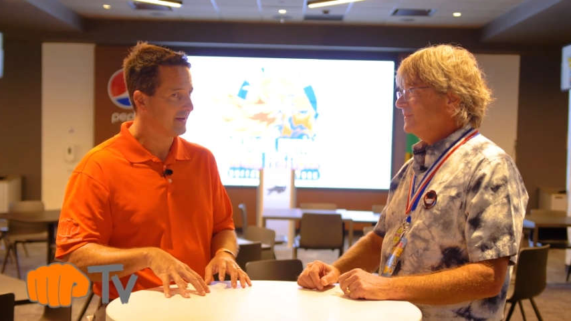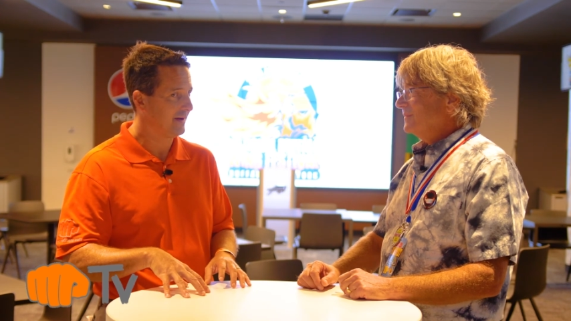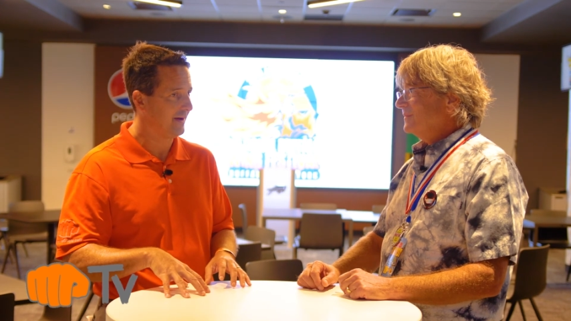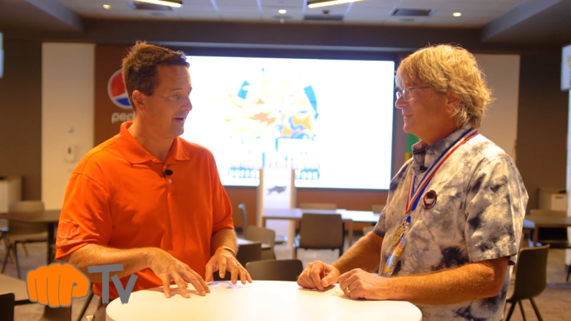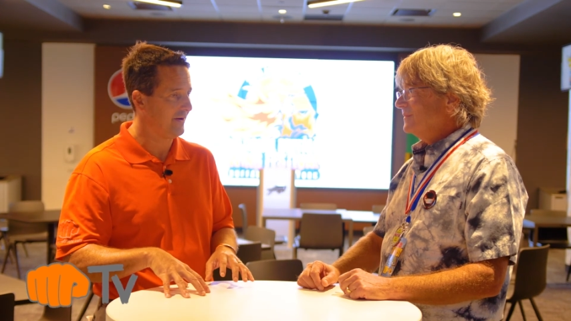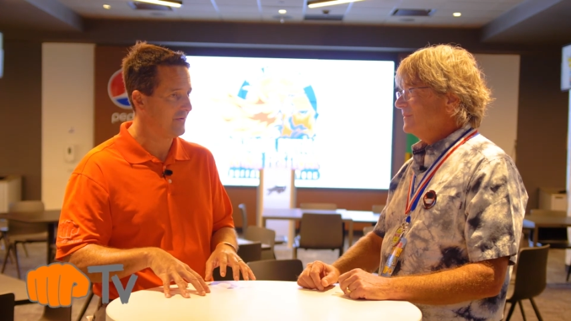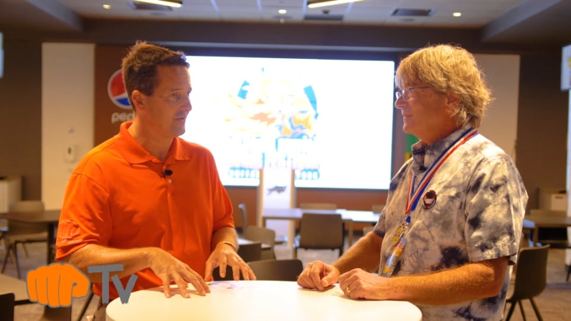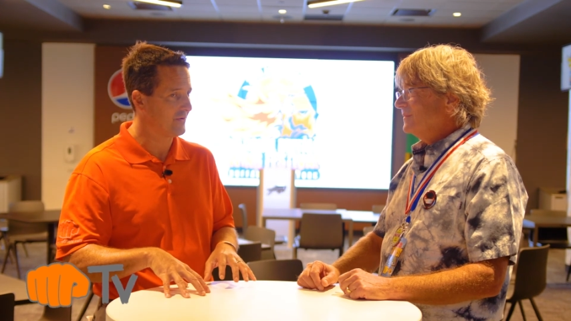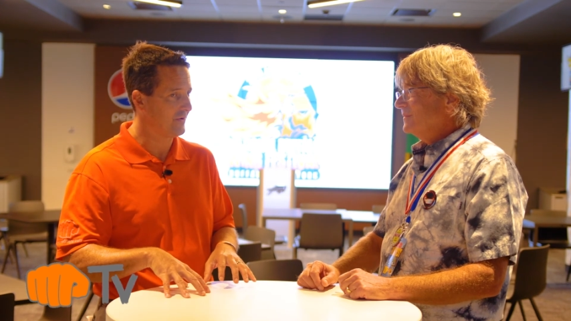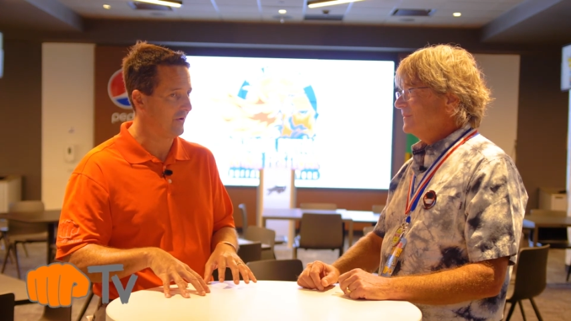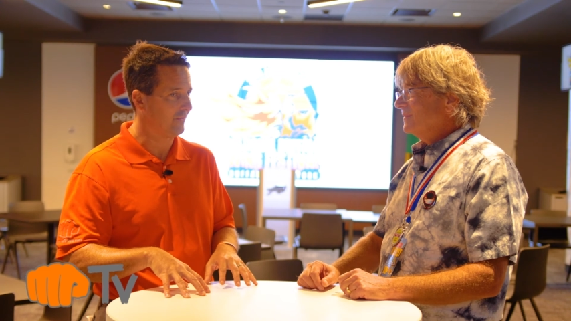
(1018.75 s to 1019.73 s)
Speaker 1: uh,
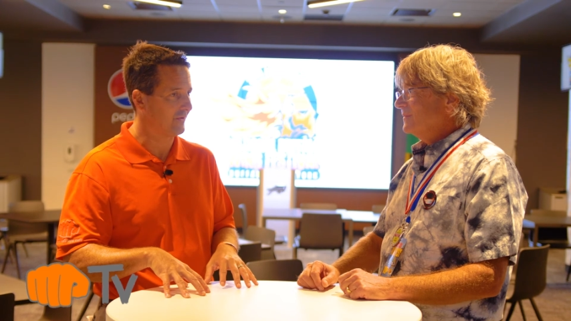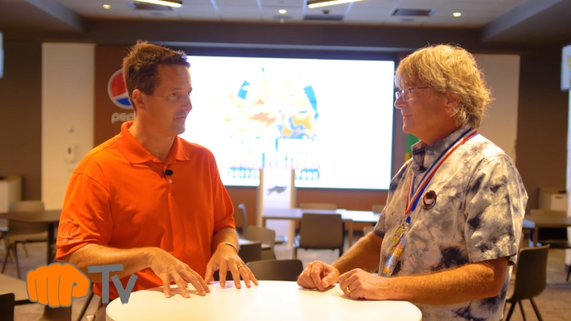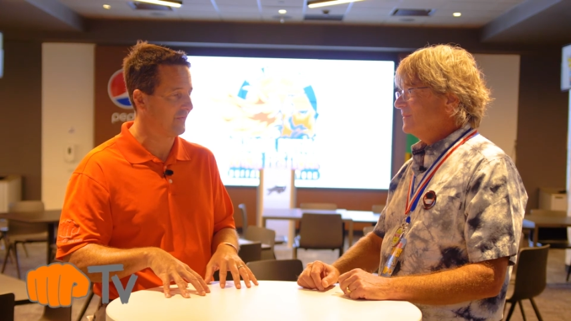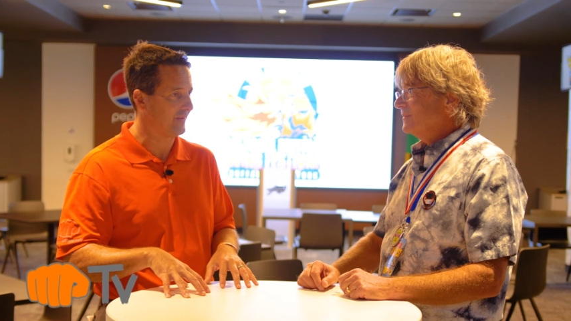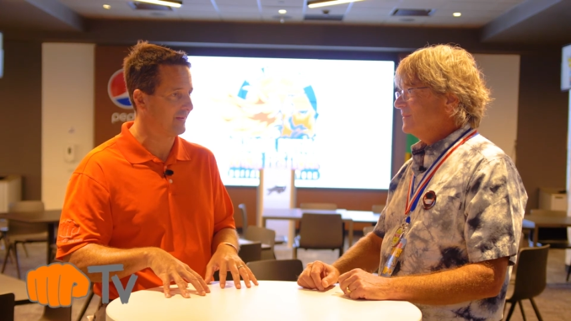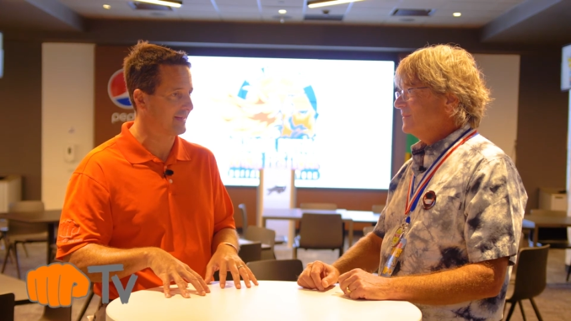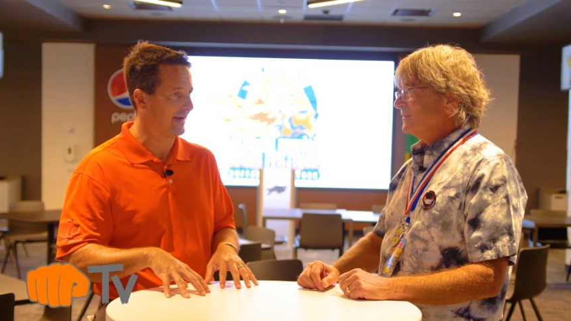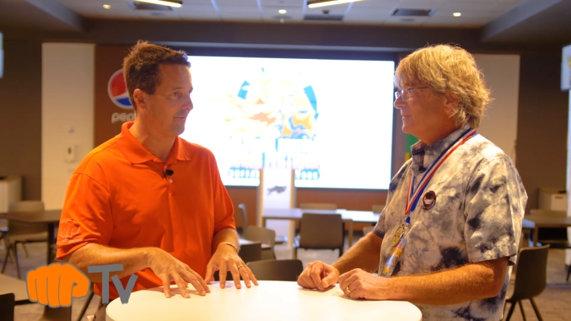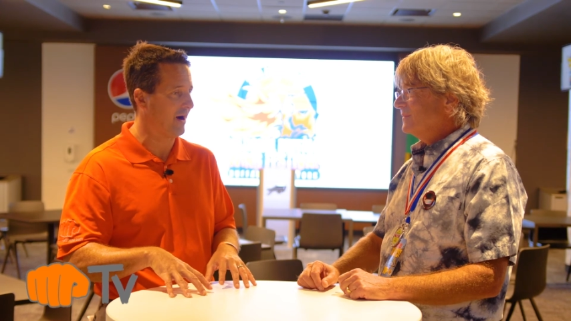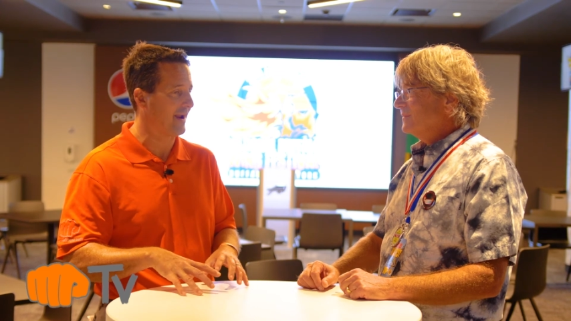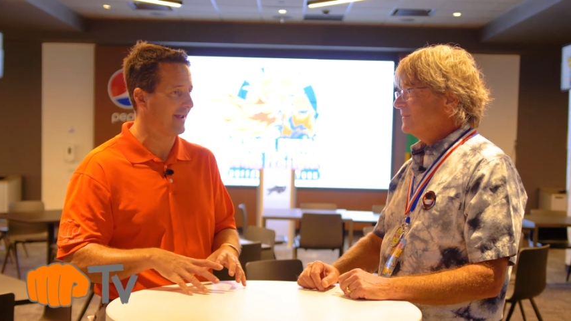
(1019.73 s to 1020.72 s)
you know, it's, it's
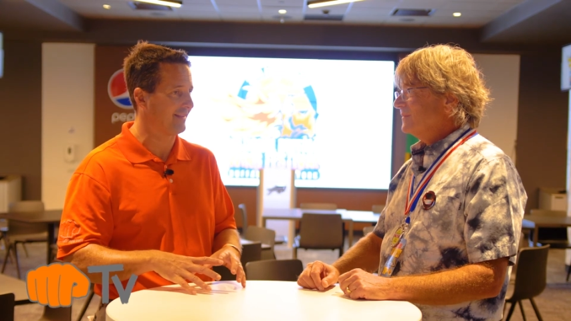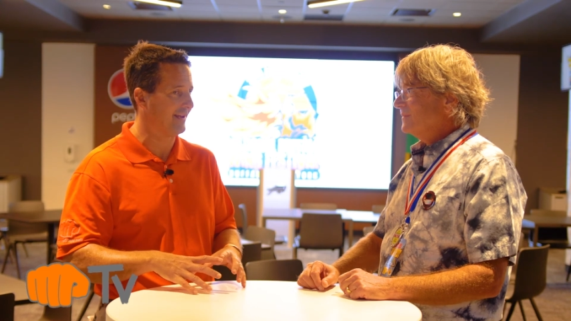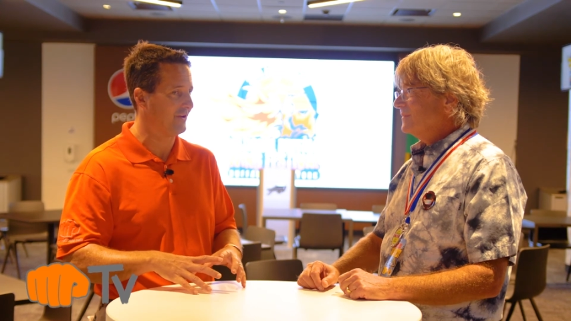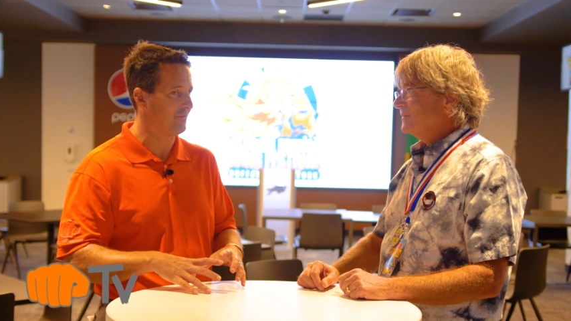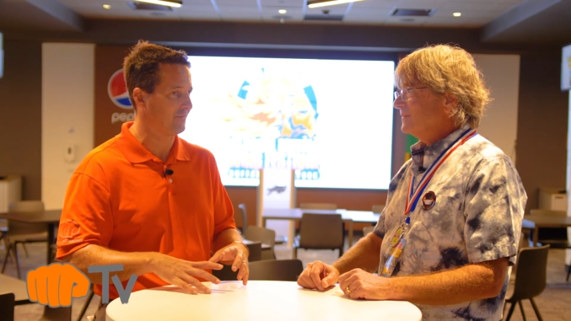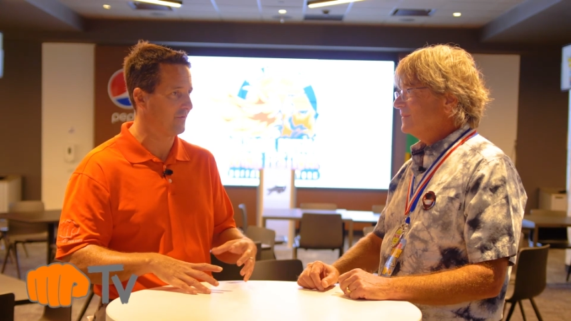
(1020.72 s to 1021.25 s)
ironic that you